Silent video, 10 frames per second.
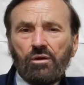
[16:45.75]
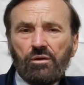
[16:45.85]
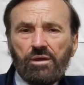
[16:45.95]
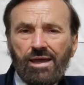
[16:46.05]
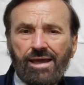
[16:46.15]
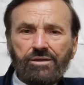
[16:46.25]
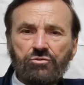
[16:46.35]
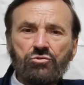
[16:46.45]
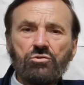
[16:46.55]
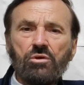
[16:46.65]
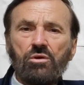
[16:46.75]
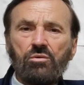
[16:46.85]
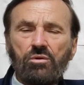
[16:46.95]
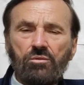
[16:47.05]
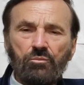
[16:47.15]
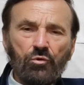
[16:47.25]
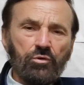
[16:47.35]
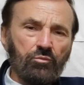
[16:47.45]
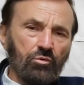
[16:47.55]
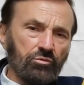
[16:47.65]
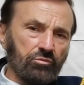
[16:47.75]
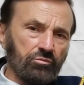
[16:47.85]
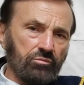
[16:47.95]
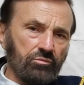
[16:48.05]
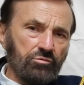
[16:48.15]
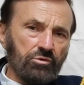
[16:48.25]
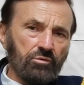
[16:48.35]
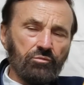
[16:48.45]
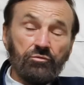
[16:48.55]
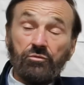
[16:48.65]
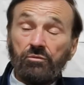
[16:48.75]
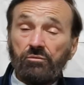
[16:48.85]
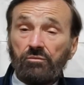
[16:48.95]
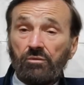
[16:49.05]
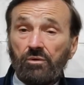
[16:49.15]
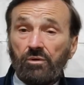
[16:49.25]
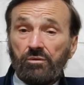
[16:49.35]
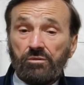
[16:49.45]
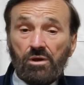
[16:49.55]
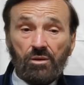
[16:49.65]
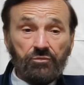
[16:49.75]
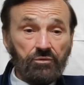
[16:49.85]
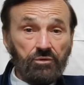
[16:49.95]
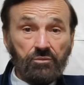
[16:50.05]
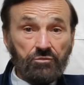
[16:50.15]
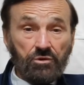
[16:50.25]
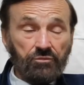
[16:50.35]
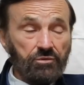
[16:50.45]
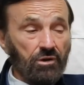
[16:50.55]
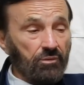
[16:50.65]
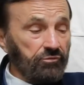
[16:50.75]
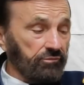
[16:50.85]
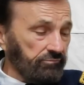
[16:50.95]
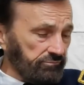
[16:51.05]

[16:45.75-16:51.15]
catch Meriwether Jefferson Thompson, M. Jeff Thompson.